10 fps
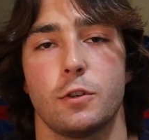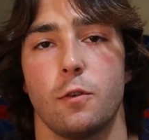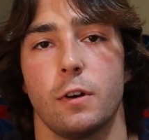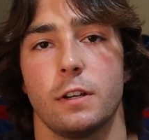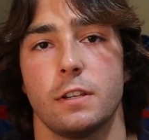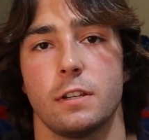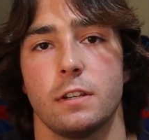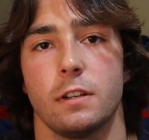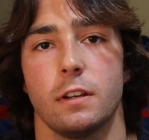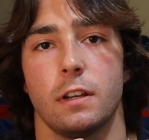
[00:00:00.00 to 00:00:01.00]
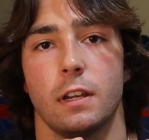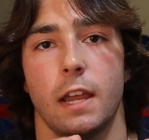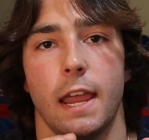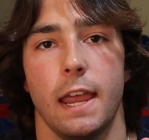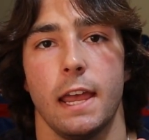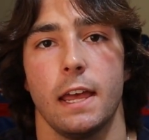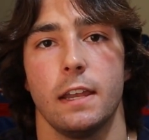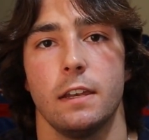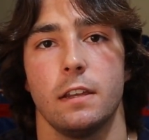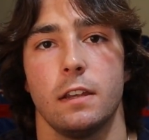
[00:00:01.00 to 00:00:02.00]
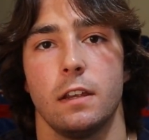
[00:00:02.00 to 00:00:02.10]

Shorts, and